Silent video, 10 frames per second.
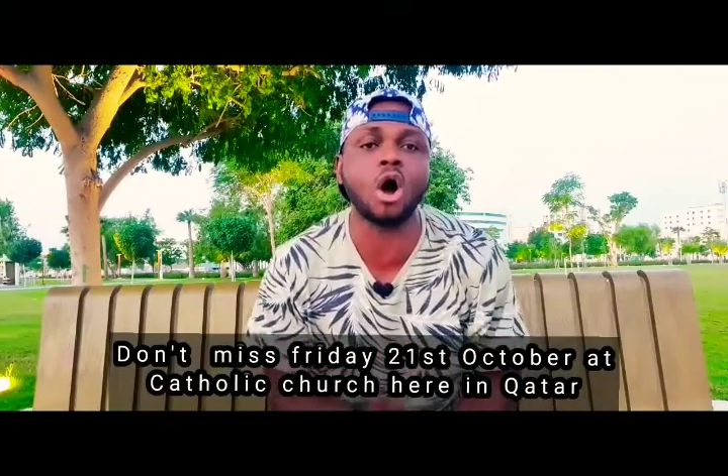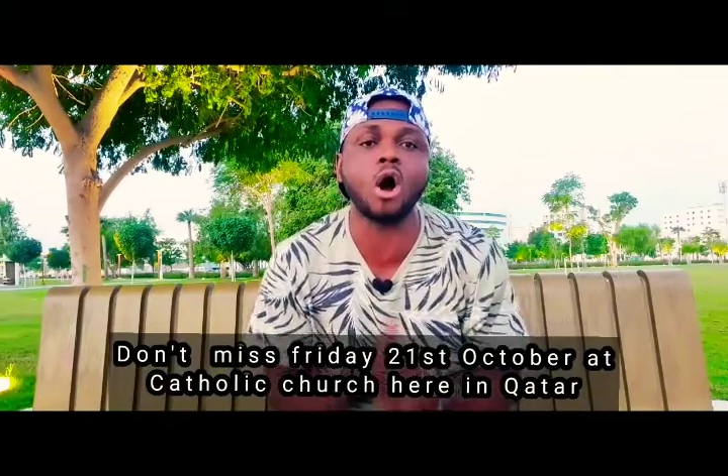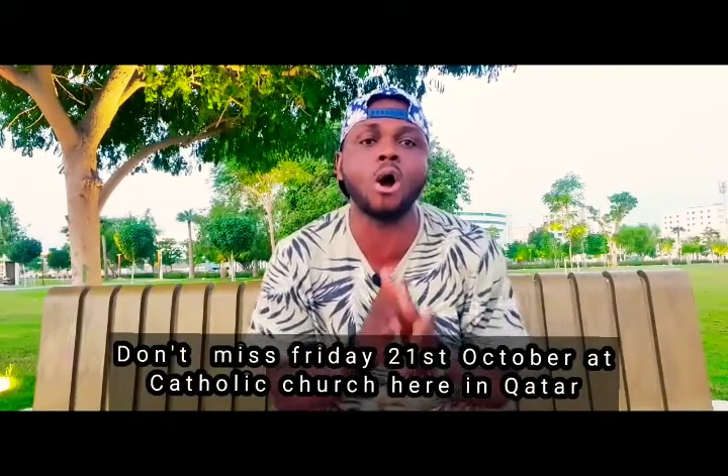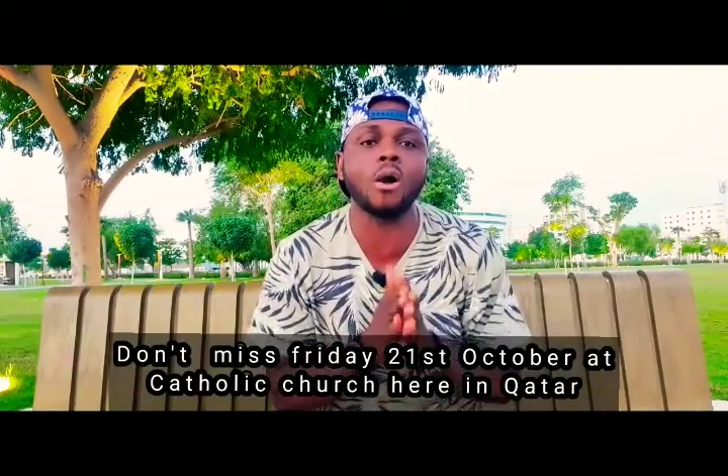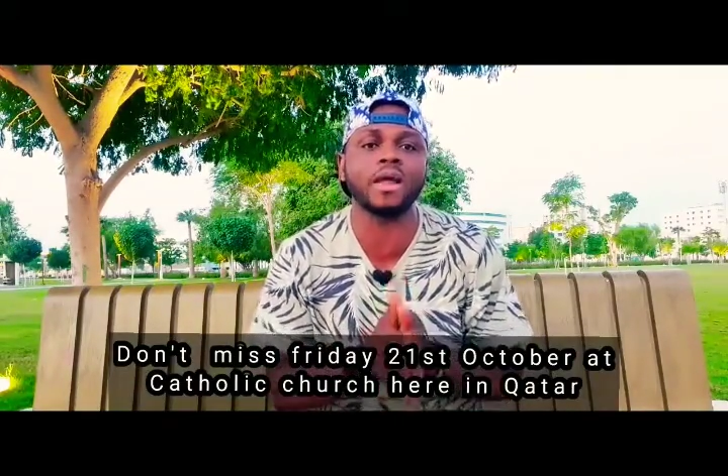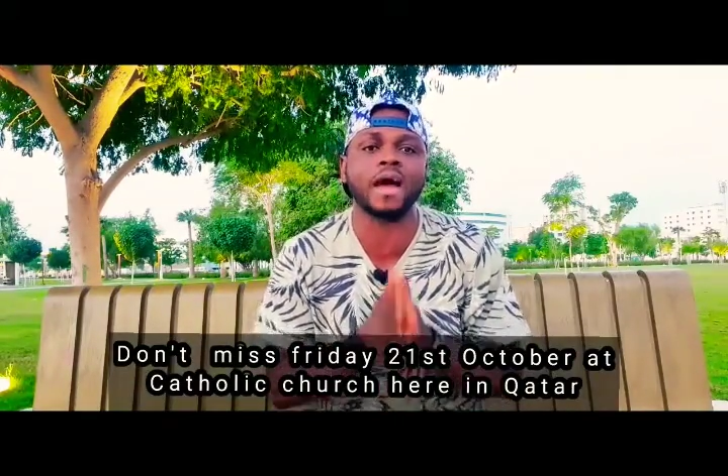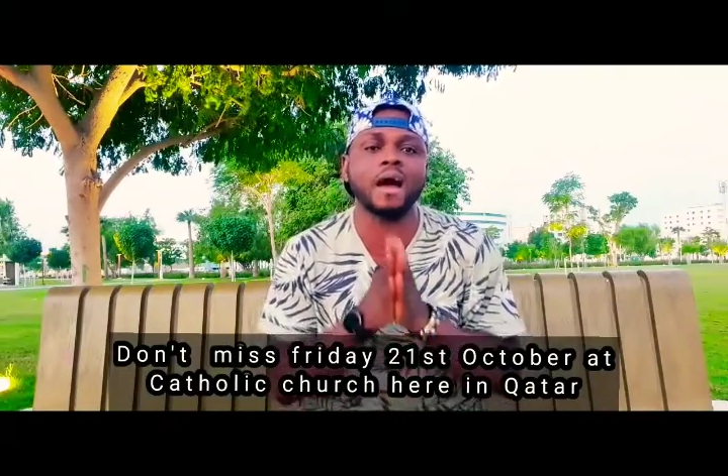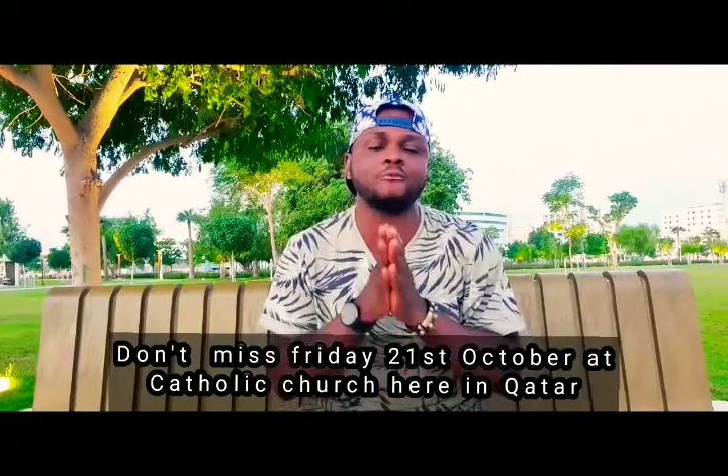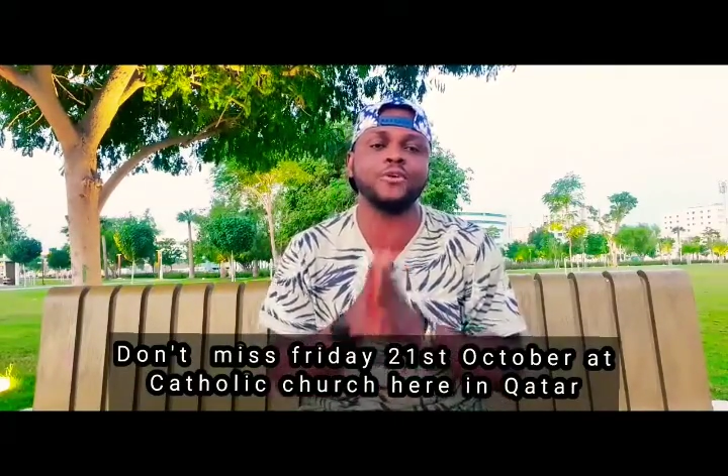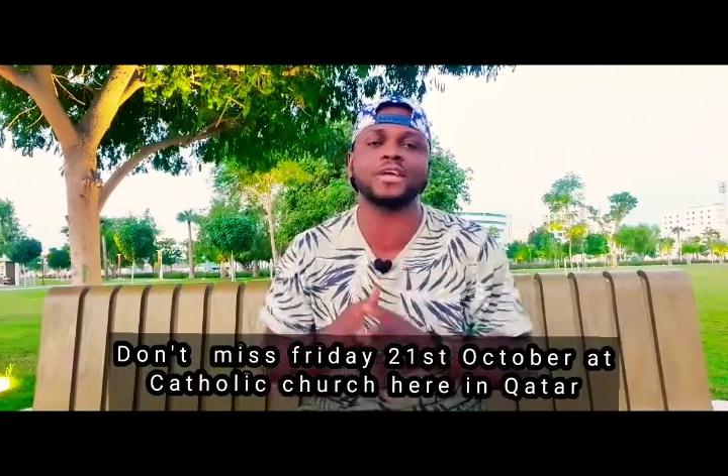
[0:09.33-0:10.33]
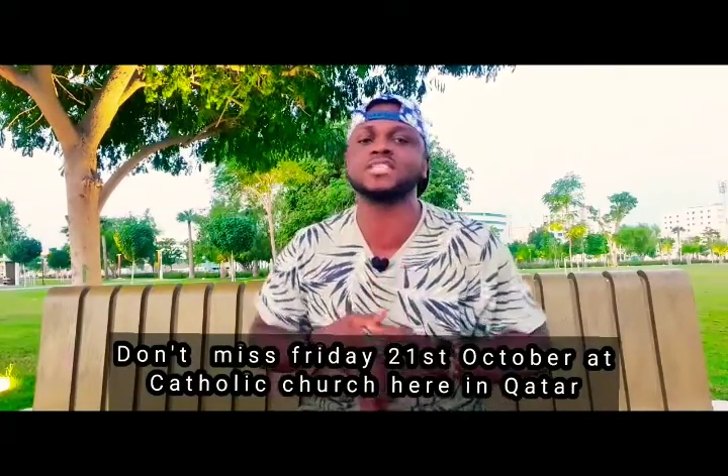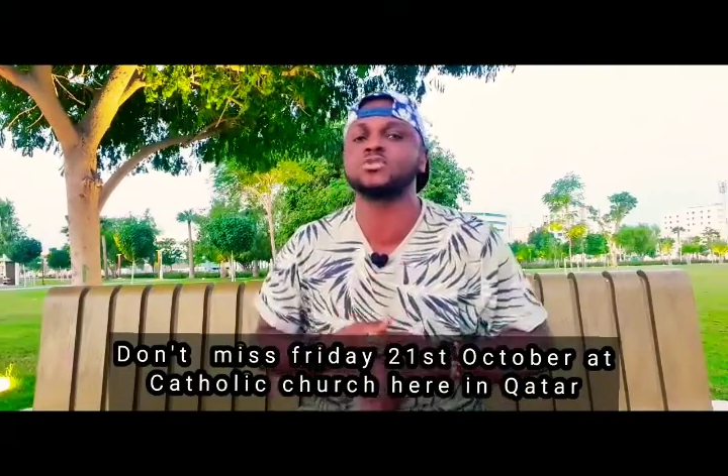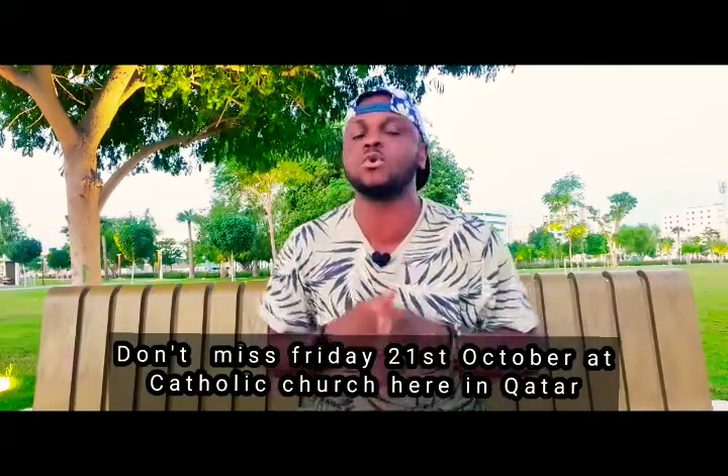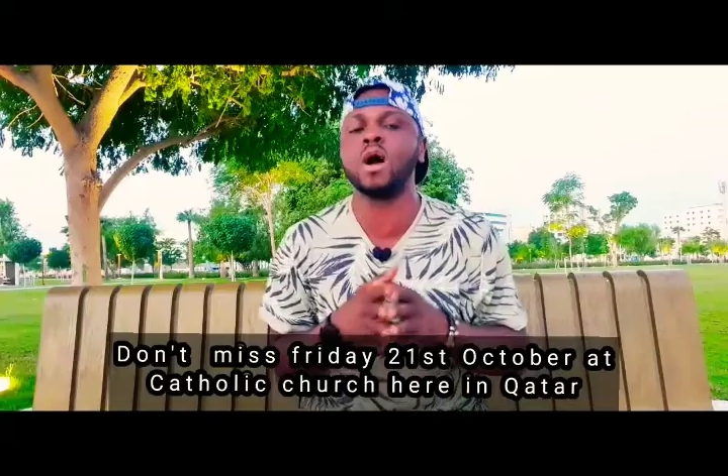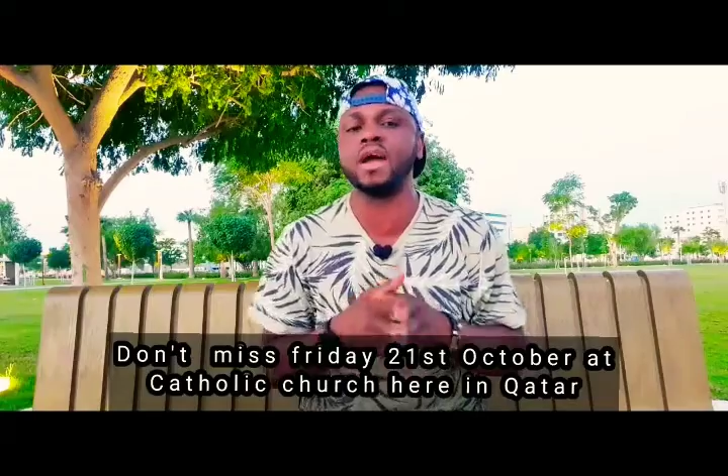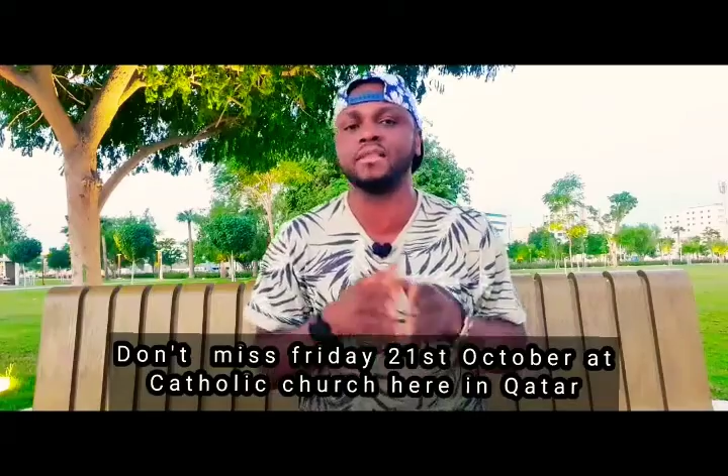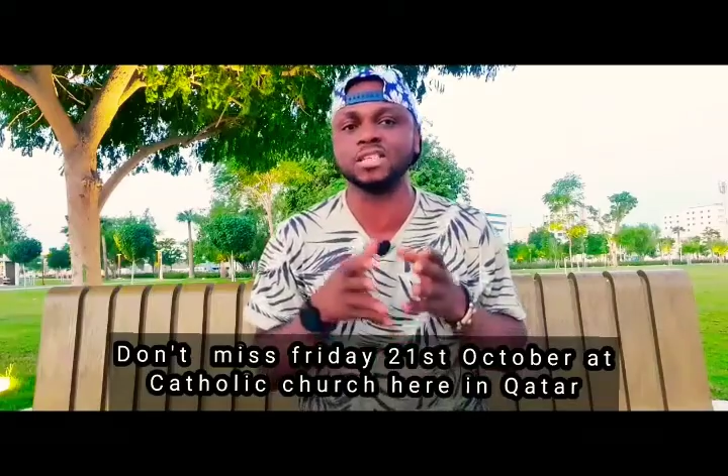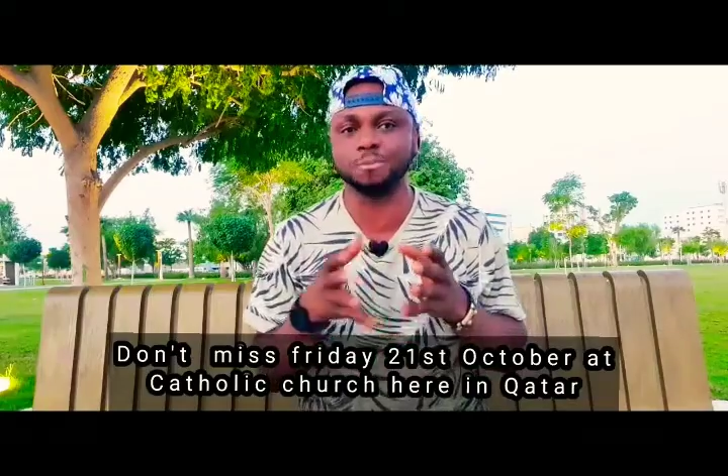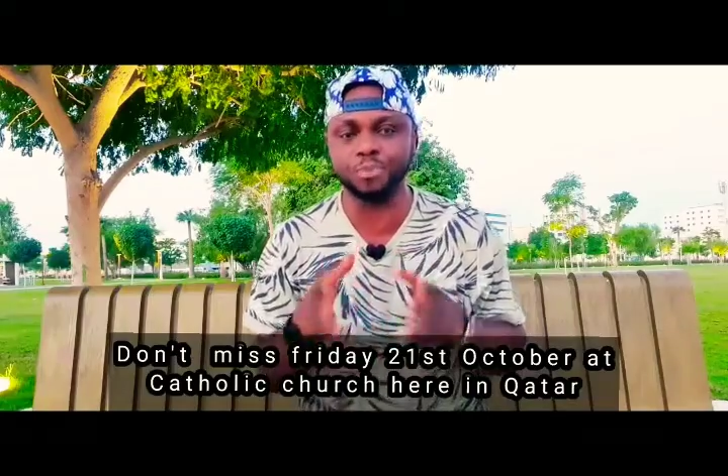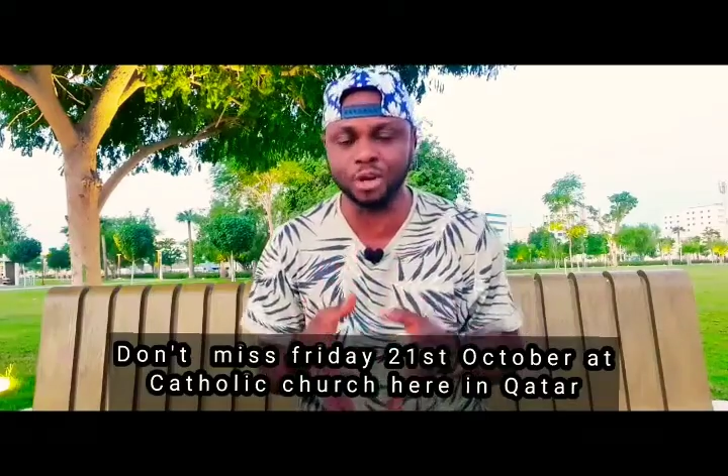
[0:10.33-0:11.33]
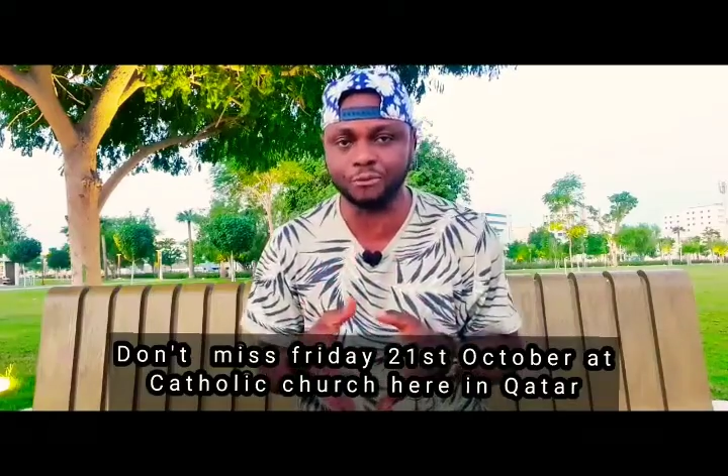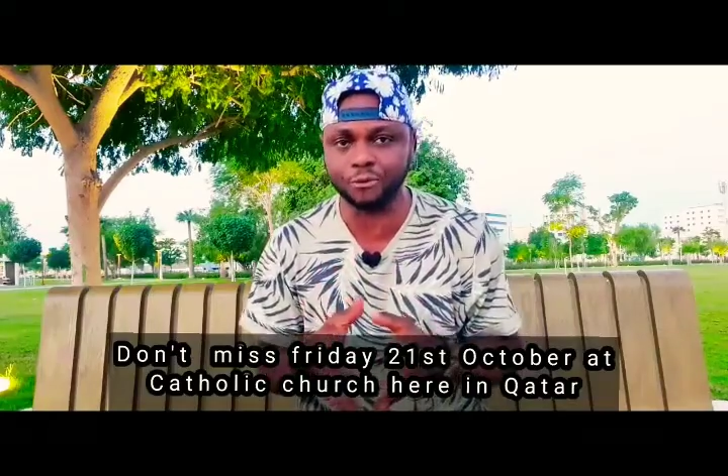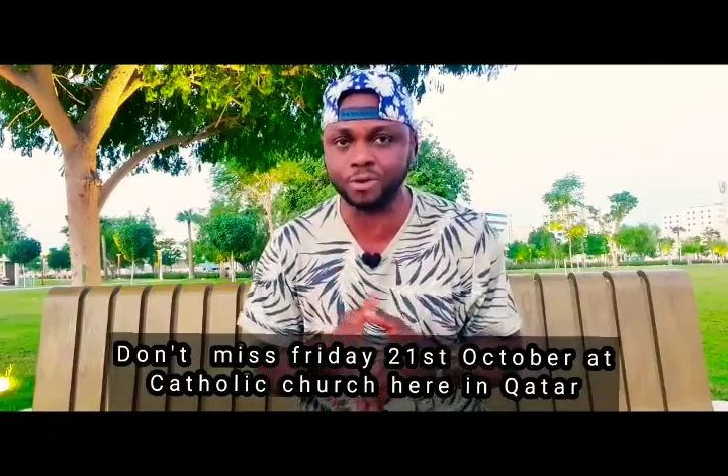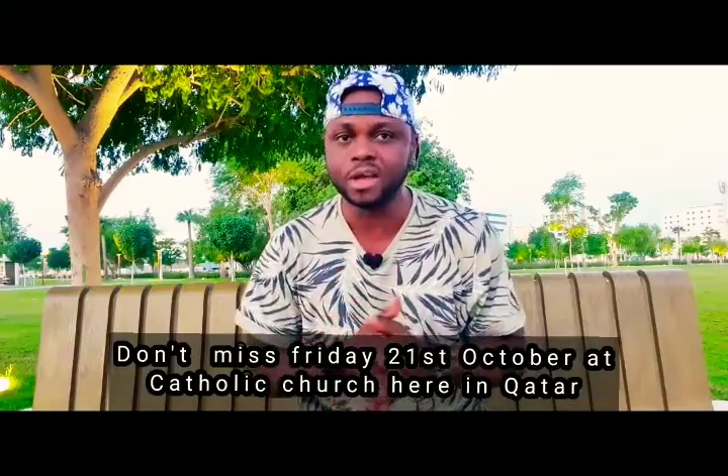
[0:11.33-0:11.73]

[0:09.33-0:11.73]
all Africans who are in this beautiful